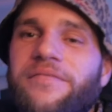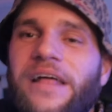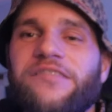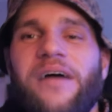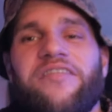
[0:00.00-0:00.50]

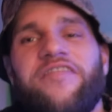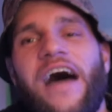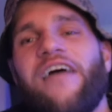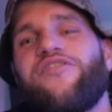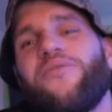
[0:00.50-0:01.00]
That's my
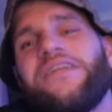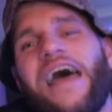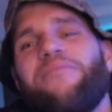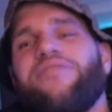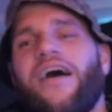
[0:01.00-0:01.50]
5 do or
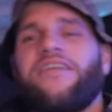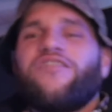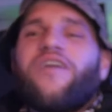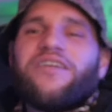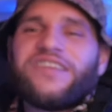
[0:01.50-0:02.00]
die plugins
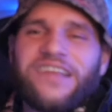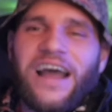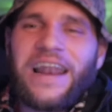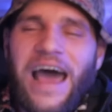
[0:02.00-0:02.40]
if I was stuck on an